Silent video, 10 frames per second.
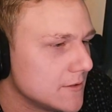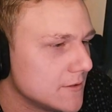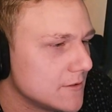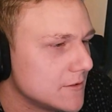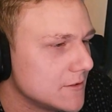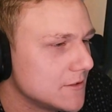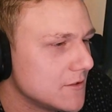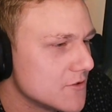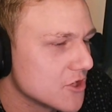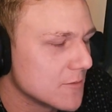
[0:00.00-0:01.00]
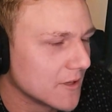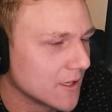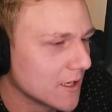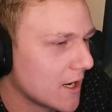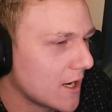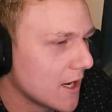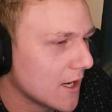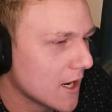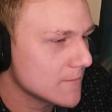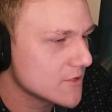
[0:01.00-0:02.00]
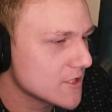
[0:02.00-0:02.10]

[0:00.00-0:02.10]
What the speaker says: You should have been like, "Hi, I'm